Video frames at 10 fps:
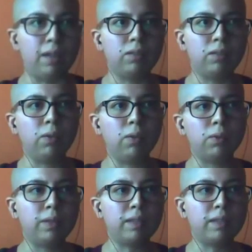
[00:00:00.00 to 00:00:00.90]
so
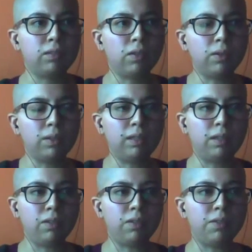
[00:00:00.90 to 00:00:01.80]
that's only the
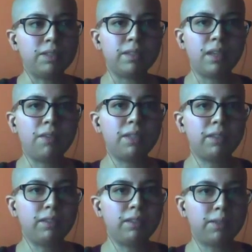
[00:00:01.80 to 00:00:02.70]
university level,
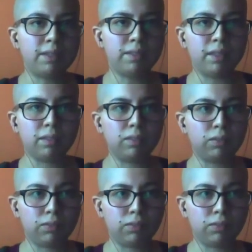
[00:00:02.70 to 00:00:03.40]
the rest is